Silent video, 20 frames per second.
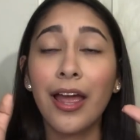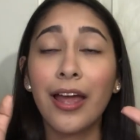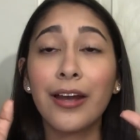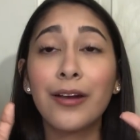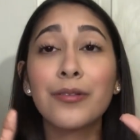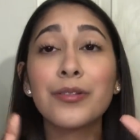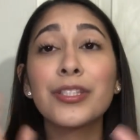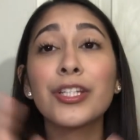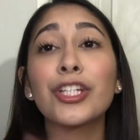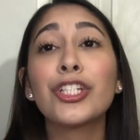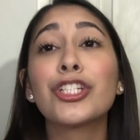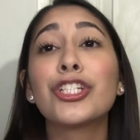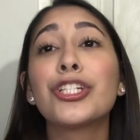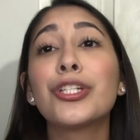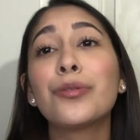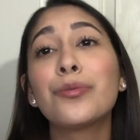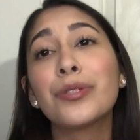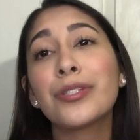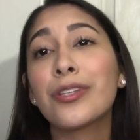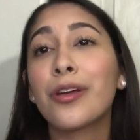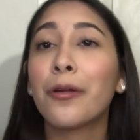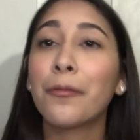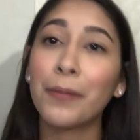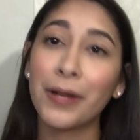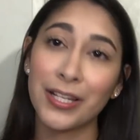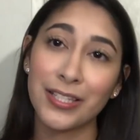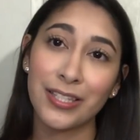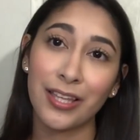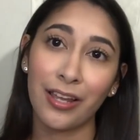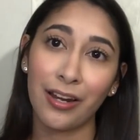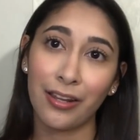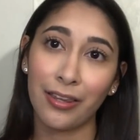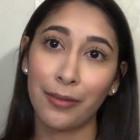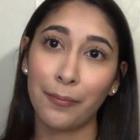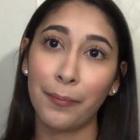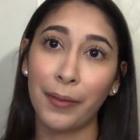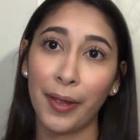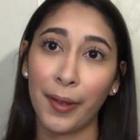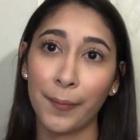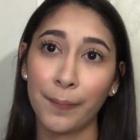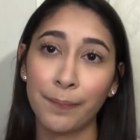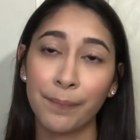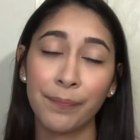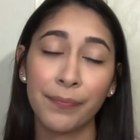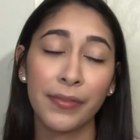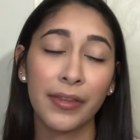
And I was like, she was on my side of the bed.